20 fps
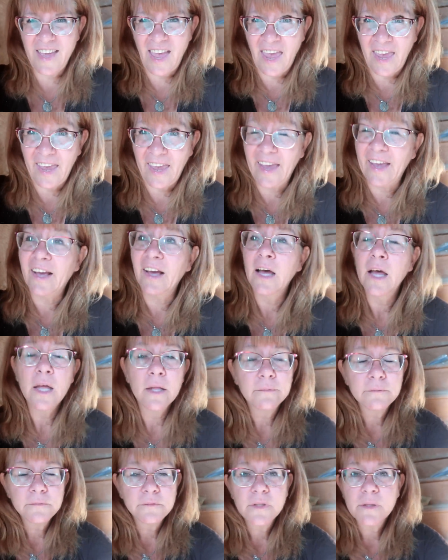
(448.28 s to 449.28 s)
saying,
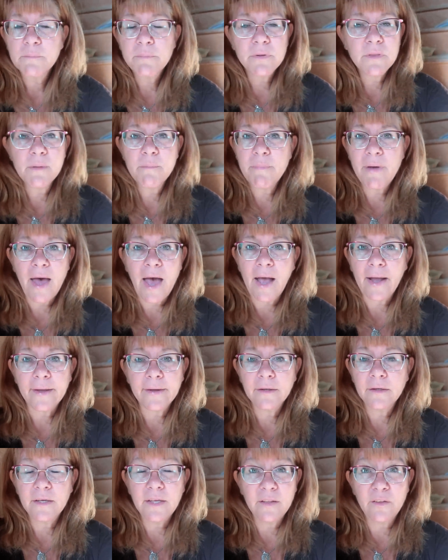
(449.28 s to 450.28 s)
put them
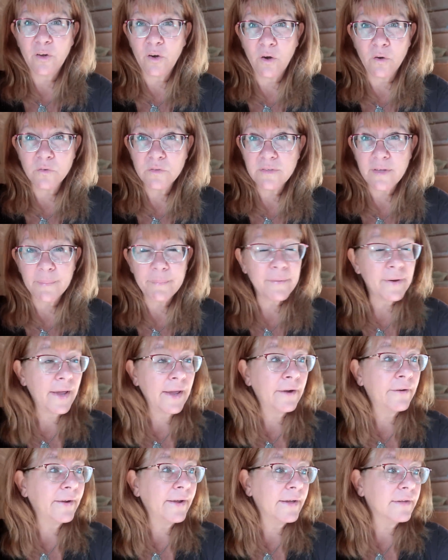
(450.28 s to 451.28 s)
back in their own separate
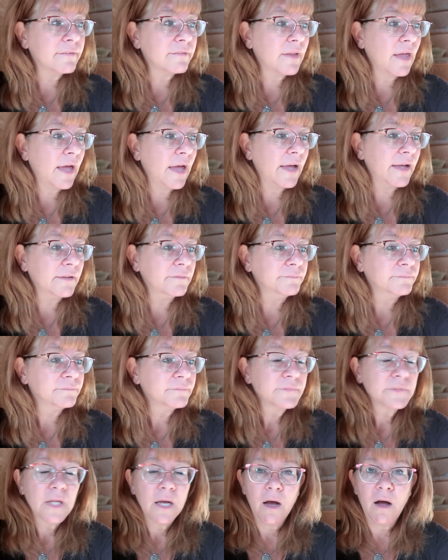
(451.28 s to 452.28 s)
areas and
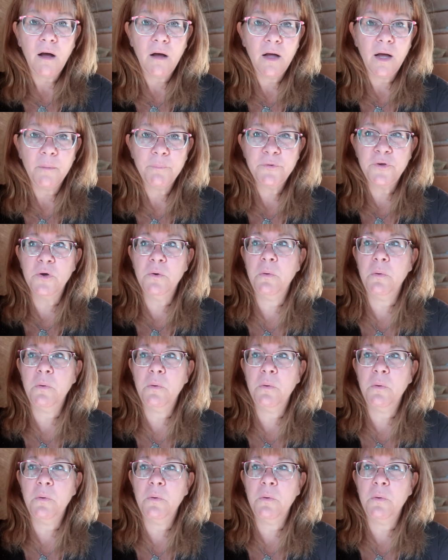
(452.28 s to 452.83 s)
I'll help you